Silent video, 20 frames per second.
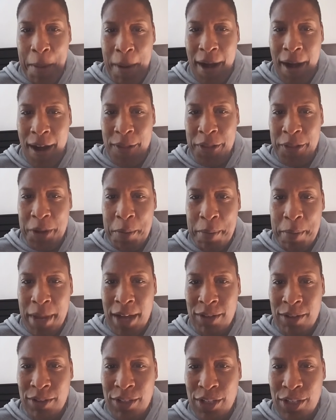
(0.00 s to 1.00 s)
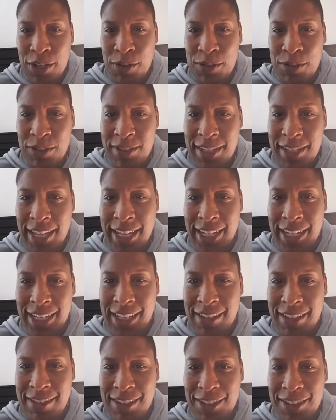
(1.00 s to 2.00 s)
higher than a mountain goat, so take it
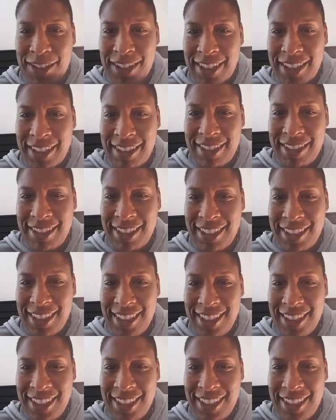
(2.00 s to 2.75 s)
easy on us.